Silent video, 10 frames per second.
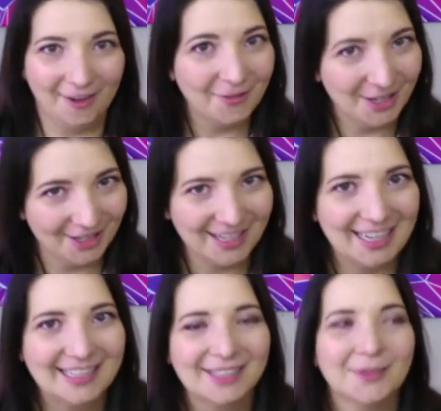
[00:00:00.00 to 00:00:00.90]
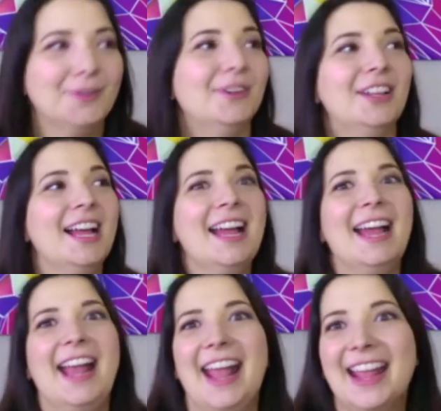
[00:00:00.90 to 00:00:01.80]
for your kids' school
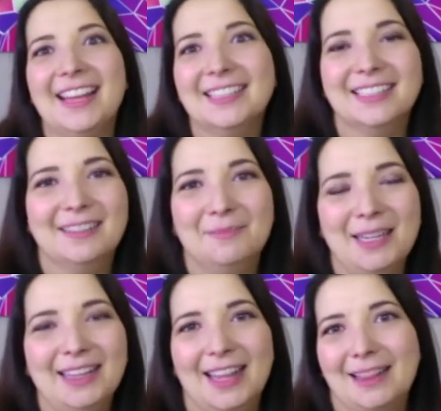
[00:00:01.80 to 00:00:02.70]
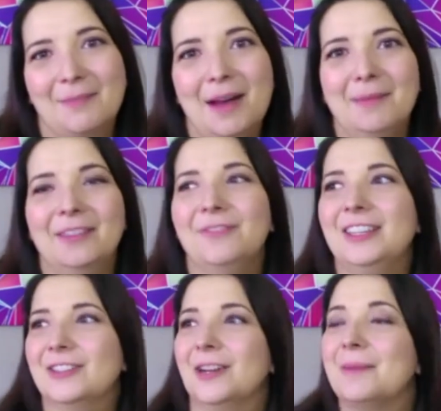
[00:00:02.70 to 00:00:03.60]
and be like the mom on the
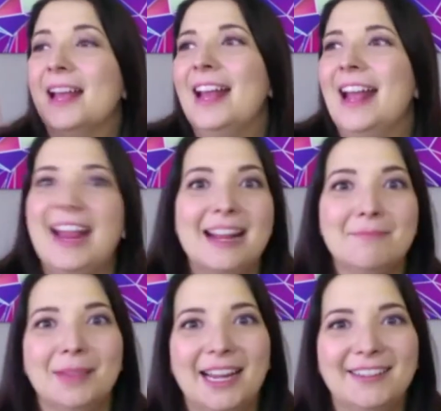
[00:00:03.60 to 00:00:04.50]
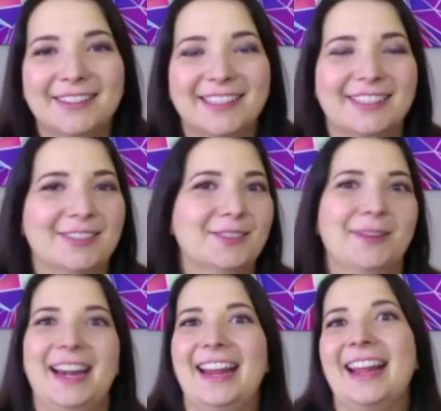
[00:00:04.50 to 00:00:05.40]
field trip and plan your sister's
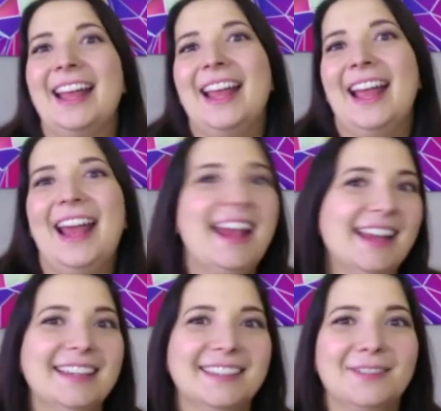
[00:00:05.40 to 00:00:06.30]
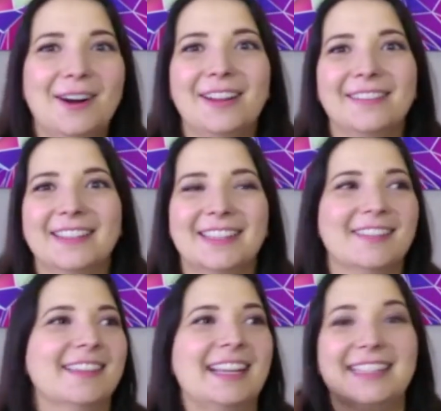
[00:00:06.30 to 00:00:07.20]
wedding and do all of these
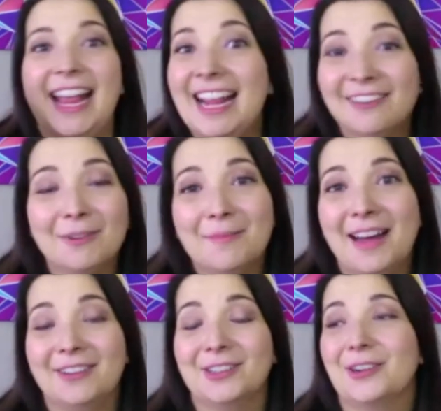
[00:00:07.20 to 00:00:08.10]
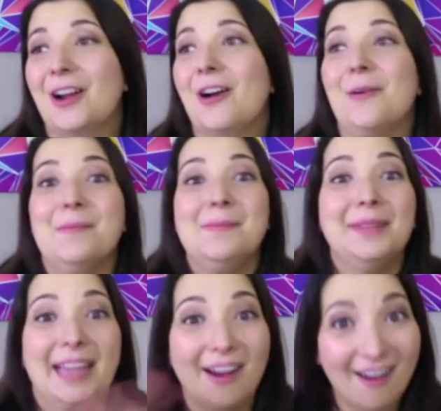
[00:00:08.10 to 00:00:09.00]
other things and remodel your home
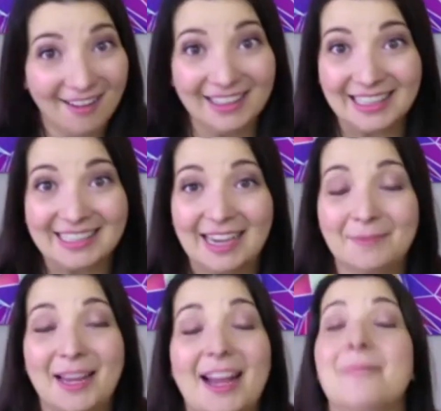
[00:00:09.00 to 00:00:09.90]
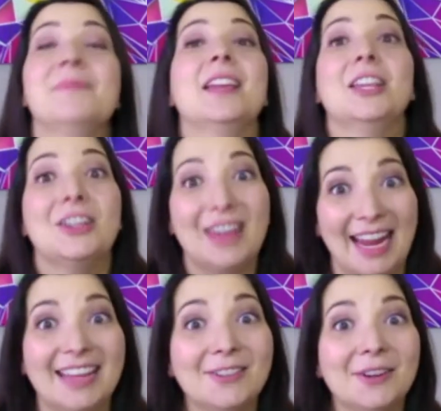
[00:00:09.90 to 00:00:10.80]
like all at the same time. You
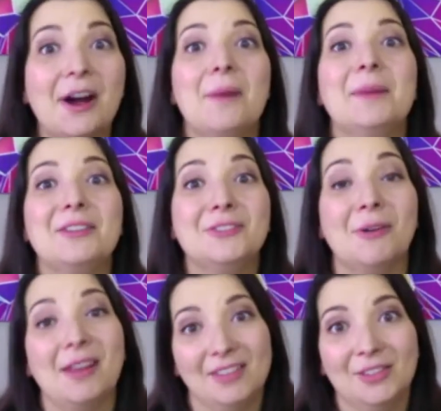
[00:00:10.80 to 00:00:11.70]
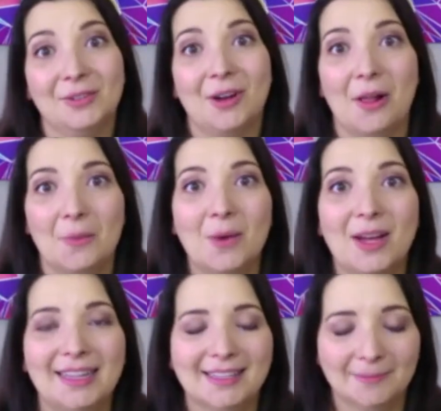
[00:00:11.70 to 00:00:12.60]
can do it all, but you don't have to do it all at
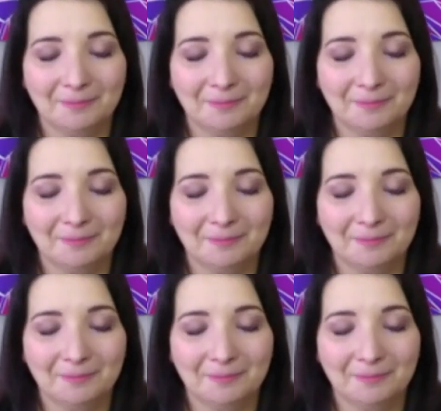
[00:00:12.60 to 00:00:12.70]
once.